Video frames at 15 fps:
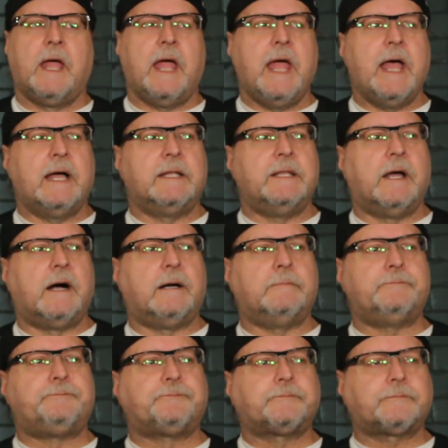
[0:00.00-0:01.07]

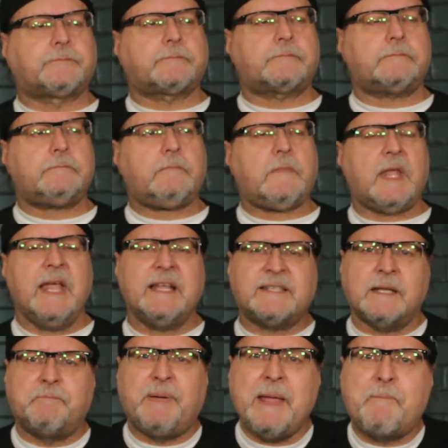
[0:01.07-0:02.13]
And he
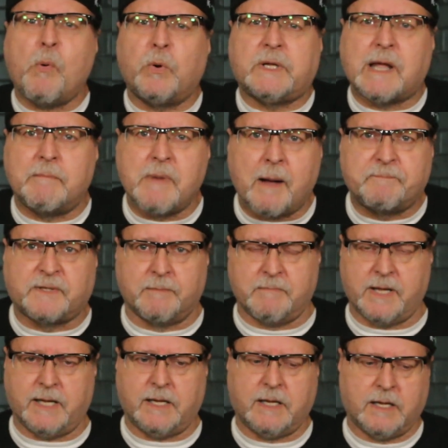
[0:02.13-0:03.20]
said people would come up to
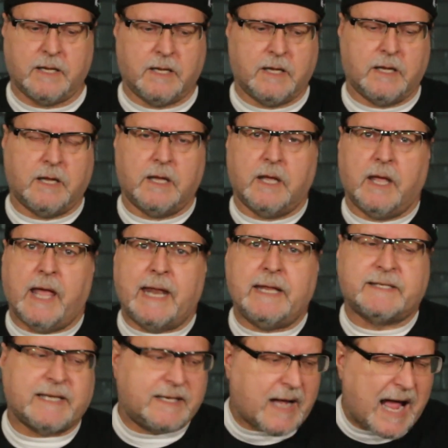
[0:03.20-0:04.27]
me. And he
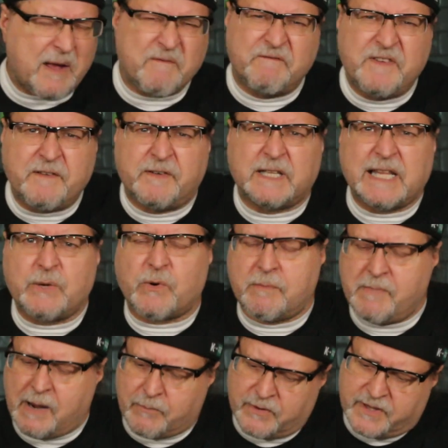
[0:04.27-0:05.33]
said, I vividly
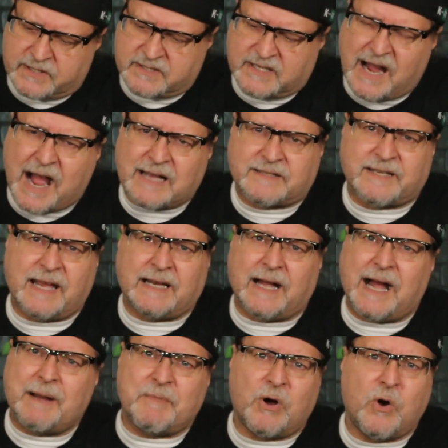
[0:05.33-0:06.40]
remember this guy saying,
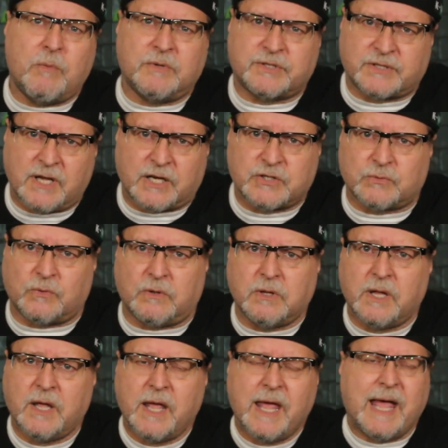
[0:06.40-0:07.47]
I'm a homosexual.
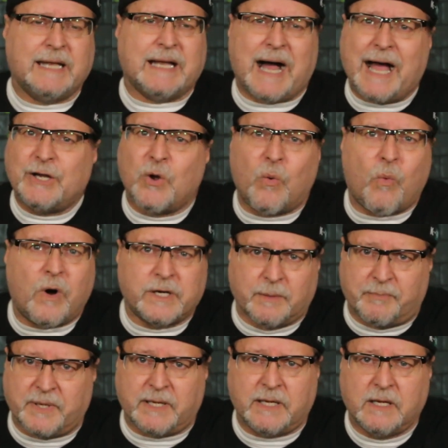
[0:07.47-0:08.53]
And I don't want to
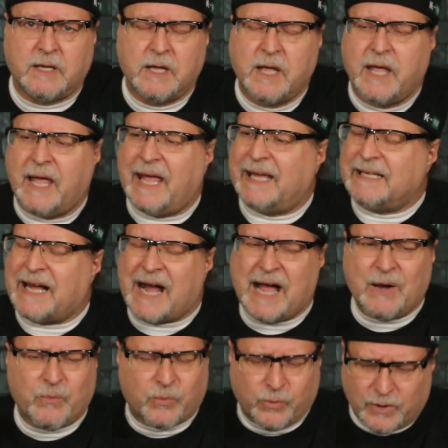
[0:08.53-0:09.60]
be. And I
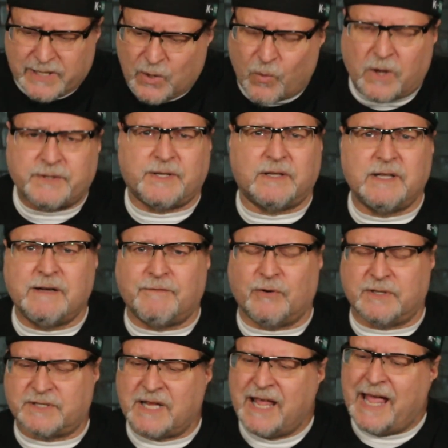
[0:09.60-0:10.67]
really want
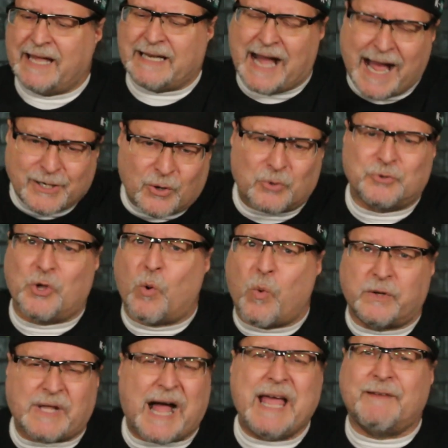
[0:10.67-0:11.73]
deliverance. And I don't
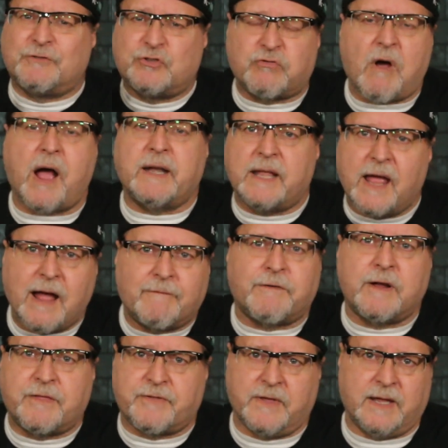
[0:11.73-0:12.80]
know I have tried
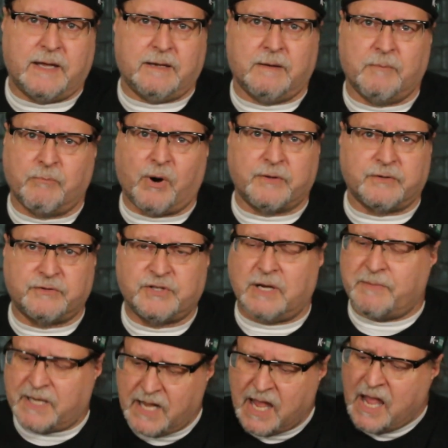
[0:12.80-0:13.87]
everything, Brother
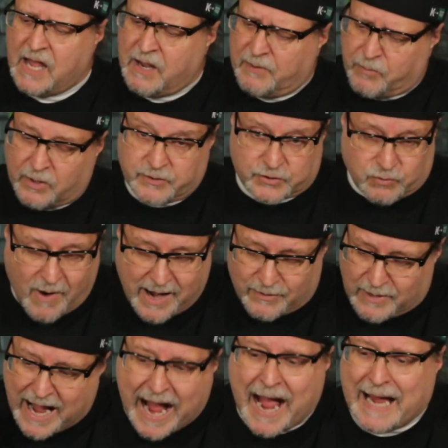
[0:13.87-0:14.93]
Jimmy, Brother
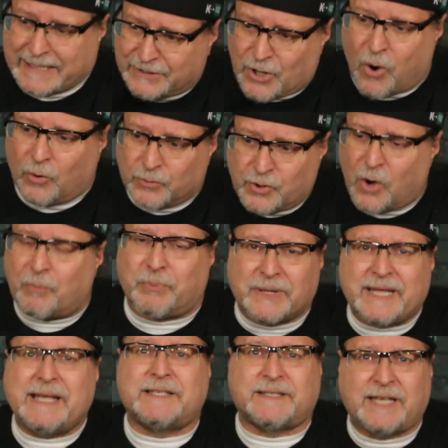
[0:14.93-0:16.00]
Swagger. I don't know.
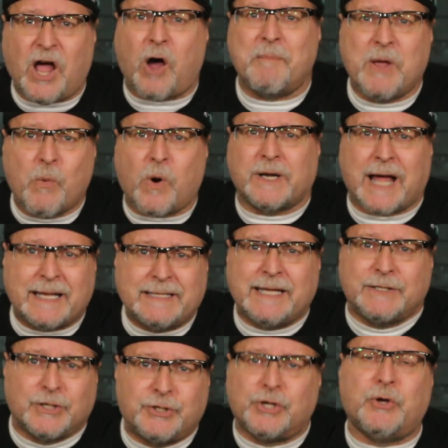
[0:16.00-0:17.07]
Please tell me what I
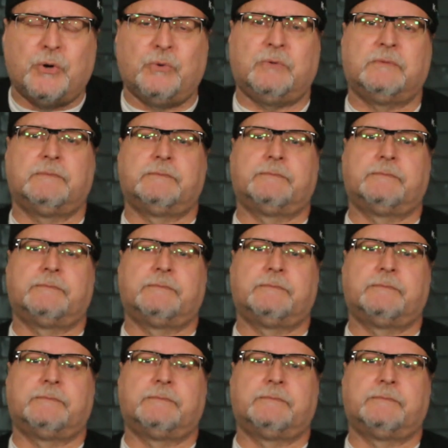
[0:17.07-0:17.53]
need to do.